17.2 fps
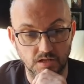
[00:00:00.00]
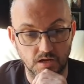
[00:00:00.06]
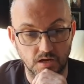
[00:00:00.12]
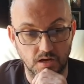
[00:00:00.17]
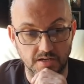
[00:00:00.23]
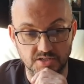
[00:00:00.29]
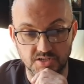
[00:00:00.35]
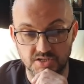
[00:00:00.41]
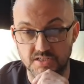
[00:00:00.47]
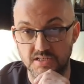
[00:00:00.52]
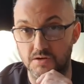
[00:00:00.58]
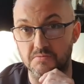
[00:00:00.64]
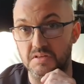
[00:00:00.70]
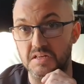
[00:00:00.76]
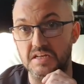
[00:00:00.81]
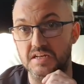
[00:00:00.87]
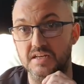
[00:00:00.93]
I just
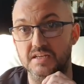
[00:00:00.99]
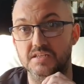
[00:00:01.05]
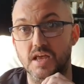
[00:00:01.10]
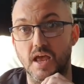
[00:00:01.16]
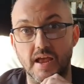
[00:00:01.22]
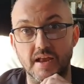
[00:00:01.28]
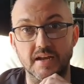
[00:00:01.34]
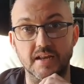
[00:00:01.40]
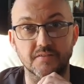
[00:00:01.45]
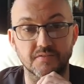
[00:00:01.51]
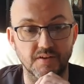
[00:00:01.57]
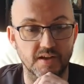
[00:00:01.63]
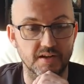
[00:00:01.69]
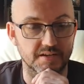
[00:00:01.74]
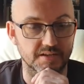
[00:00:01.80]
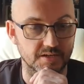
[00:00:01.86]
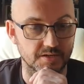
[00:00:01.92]
don't think there's any
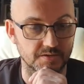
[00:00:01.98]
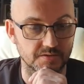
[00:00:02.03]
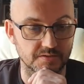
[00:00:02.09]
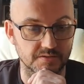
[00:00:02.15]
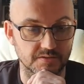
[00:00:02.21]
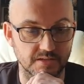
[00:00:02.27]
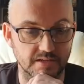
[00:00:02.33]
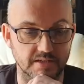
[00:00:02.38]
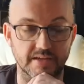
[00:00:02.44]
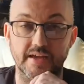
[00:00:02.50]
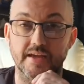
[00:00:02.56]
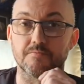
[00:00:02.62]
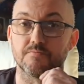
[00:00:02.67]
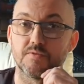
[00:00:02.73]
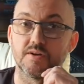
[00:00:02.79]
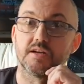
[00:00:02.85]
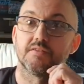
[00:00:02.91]
value in
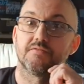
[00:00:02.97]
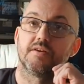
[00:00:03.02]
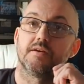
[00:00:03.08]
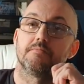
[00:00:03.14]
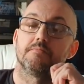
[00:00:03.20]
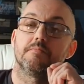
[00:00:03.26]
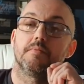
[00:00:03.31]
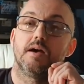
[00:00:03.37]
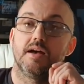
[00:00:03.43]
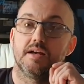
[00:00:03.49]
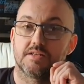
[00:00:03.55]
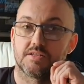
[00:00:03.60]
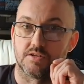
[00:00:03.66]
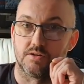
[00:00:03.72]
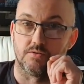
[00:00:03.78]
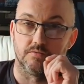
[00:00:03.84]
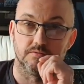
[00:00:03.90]
getting rid of him at
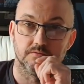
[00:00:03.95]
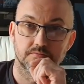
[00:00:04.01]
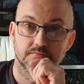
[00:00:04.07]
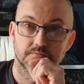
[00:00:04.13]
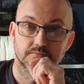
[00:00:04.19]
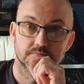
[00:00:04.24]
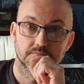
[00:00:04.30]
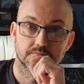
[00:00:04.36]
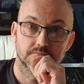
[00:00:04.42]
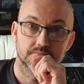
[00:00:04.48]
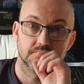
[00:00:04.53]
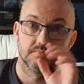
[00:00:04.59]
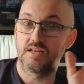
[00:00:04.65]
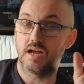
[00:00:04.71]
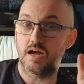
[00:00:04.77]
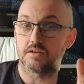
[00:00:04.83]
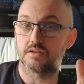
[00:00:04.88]
all.
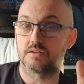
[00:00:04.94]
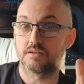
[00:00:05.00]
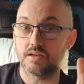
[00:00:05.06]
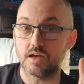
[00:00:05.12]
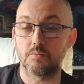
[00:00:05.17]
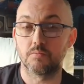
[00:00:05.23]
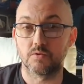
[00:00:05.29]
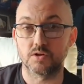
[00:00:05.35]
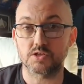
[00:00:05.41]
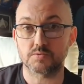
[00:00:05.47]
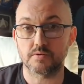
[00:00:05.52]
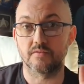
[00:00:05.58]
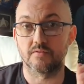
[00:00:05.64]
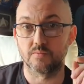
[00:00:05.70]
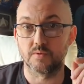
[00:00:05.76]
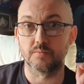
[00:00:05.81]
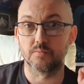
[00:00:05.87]
None, none
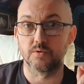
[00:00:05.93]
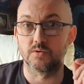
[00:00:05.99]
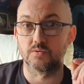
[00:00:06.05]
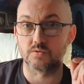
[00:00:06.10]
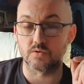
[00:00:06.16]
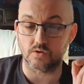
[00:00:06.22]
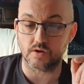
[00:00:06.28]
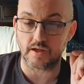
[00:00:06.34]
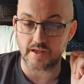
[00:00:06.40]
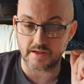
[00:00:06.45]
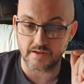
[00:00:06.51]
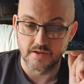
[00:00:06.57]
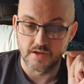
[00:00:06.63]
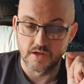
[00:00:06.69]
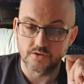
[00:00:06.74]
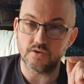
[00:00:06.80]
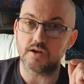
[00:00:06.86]
whatsoever. We will not get.
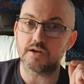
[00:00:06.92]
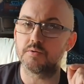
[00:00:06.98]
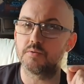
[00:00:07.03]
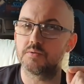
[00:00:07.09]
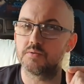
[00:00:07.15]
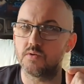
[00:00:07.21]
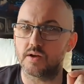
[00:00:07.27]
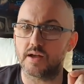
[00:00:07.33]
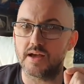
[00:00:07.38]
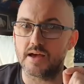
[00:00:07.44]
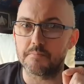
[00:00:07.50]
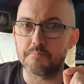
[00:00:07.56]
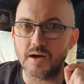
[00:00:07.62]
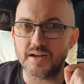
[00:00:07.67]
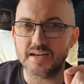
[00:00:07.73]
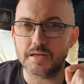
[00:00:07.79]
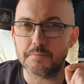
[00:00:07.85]
Not only will we not get our
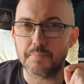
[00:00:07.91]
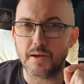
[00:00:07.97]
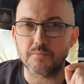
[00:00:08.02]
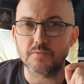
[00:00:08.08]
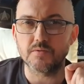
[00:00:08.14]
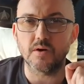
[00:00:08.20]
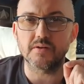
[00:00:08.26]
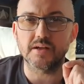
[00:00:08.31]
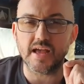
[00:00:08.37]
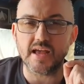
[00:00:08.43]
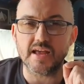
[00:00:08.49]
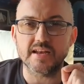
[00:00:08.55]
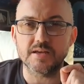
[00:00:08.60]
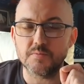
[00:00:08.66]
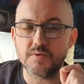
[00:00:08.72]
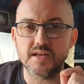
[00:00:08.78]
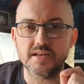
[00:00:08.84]
money back, we won't get
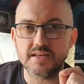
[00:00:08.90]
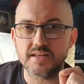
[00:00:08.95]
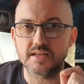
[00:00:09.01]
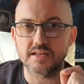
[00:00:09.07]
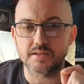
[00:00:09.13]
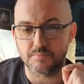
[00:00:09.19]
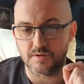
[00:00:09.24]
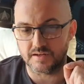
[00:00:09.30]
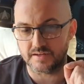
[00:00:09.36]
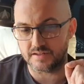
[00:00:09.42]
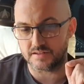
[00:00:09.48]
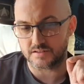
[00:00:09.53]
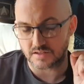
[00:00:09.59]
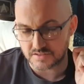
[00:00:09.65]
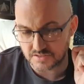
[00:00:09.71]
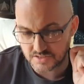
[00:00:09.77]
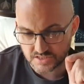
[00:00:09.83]
anywhere near the money. I,
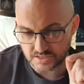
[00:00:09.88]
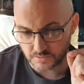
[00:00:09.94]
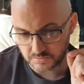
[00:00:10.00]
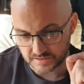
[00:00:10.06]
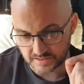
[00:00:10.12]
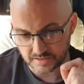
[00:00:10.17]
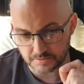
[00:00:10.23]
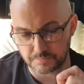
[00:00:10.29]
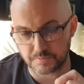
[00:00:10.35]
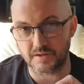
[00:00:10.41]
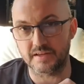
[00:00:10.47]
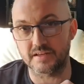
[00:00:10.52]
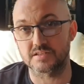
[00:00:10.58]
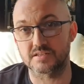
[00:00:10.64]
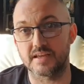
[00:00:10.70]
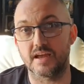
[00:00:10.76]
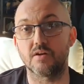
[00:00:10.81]
I still think the
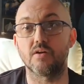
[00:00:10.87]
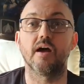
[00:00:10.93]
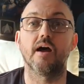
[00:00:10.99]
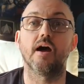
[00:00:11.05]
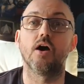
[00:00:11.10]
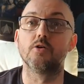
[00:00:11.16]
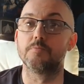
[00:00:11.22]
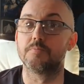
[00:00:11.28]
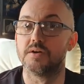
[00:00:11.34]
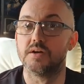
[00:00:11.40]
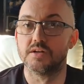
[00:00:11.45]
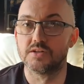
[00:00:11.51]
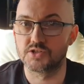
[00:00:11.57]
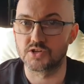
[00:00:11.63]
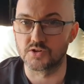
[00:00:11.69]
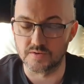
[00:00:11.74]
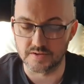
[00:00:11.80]
player's there. I hope
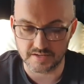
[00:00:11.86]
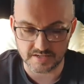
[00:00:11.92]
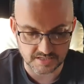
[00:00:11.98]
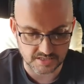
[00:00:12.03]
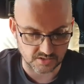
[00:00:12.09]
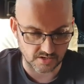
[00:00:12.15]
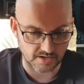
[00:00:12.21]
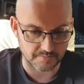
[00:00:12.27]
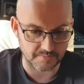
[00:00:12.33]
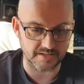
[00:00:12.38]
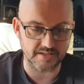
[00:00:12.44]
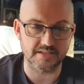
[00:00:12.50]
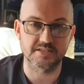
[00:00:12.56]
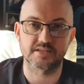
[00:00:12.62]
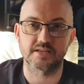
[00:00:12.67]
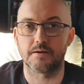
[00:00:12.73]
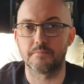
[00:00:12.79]
during this time that
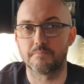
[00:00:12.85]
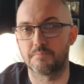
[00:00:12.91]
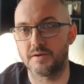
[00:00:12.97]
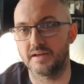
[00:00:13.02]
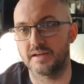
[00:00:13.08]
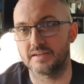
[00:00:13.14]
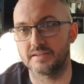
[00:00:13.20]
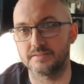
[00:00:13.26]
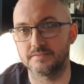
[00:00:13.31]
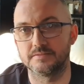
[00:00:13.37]
he's come back.